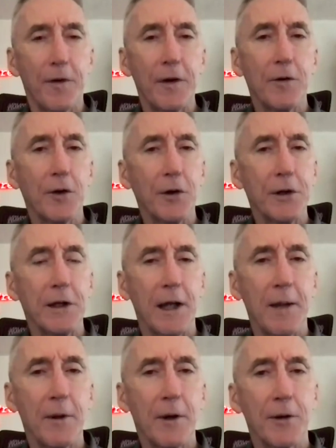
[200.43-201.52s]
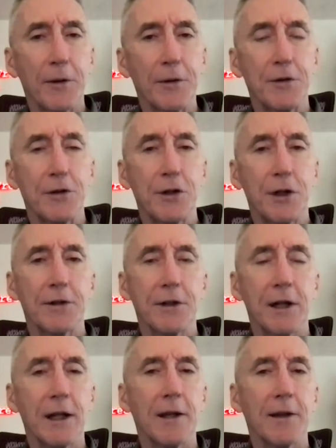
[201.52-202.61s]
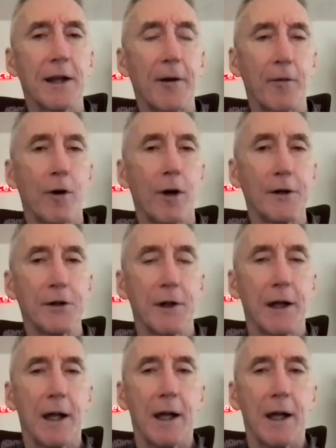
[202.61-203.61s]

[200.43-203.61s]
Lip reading: feel-good chemicals just to get that rush.